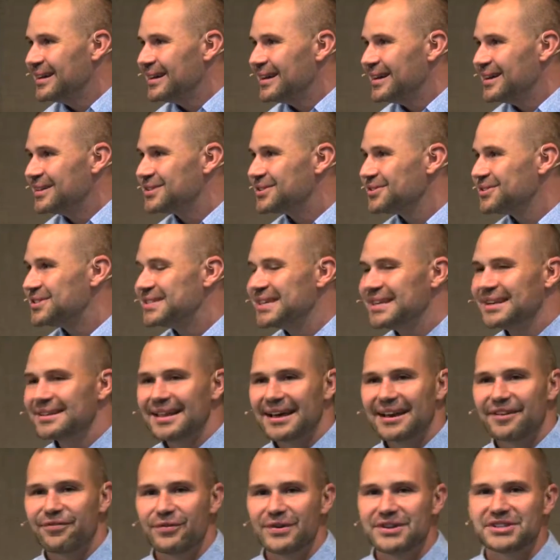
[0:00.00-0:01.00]
And so, City
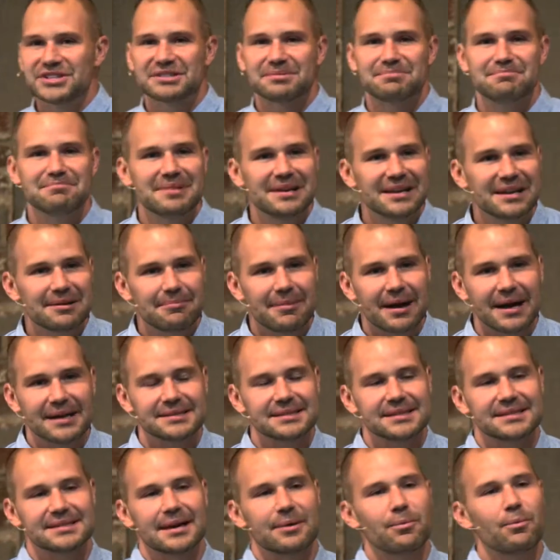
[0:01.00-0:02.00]
Light, if we just minimize
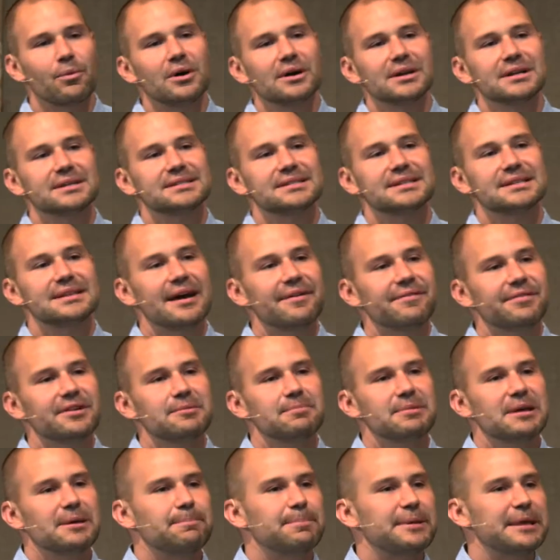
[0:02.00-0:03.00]
this, I want us never to
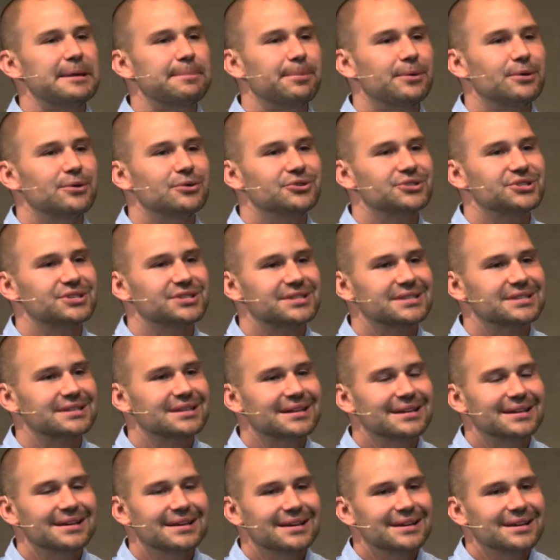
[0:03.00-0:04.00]
be a people who just
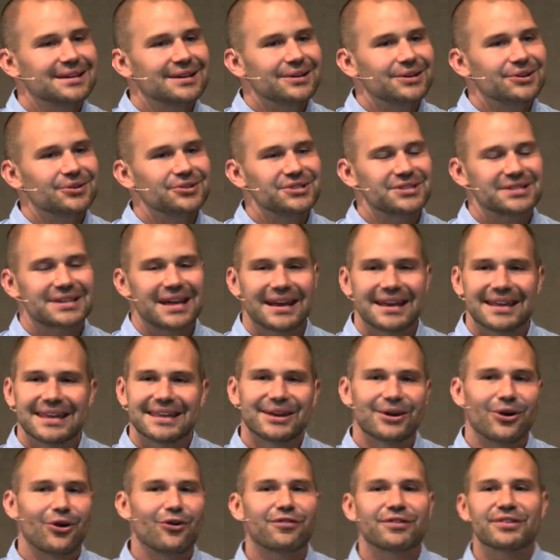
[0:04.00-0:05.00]
kind of
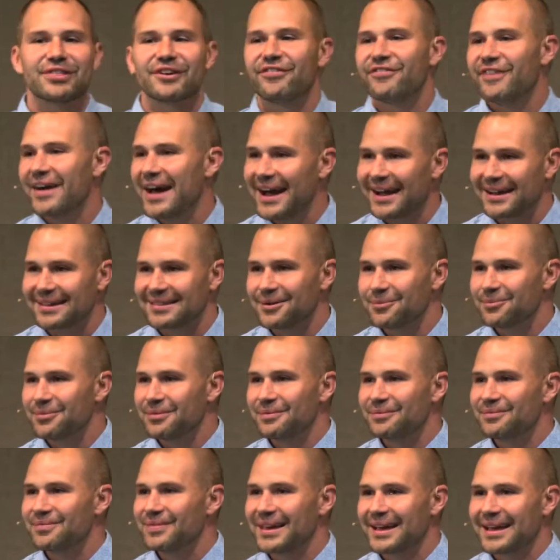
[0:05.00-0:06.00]
get over the fact
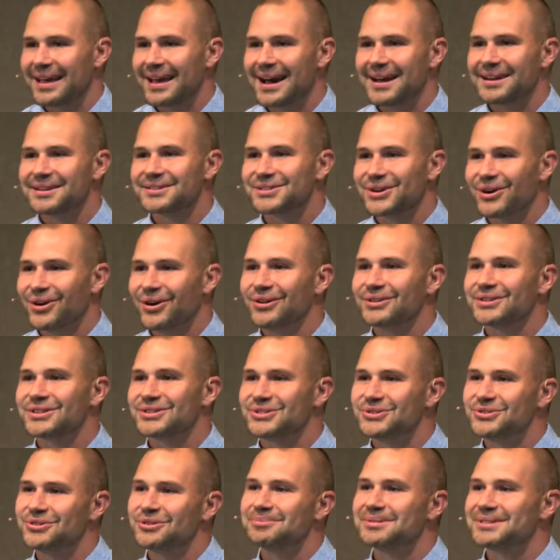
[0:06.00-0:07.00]
that God has called us
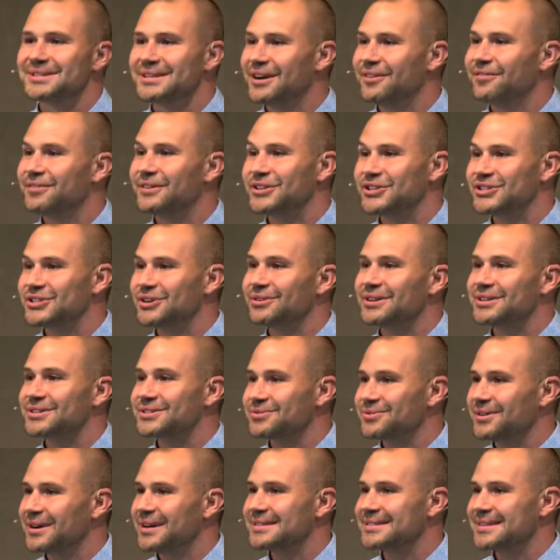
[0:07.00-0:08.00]
to himself and shown us
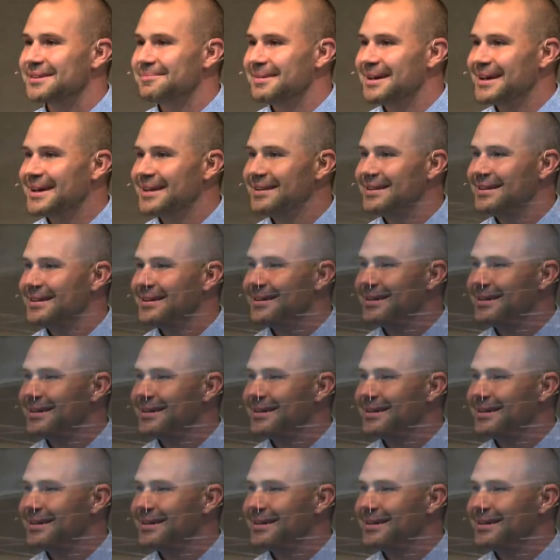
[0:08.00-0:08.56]
grace. Amen?